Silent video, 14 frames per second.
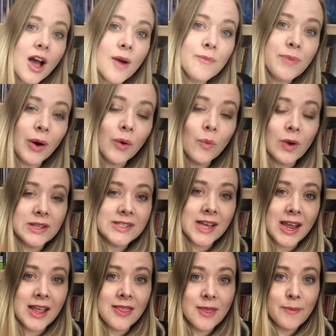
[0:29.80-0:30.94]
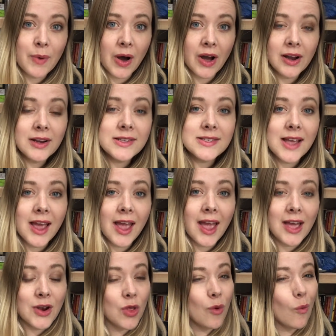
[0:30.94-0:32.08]
about what's in the box
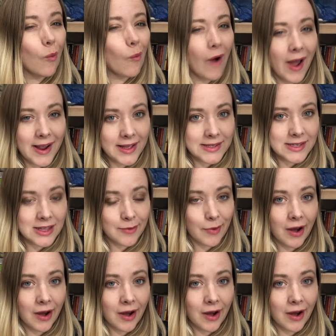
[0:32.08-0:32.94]
and why it's in the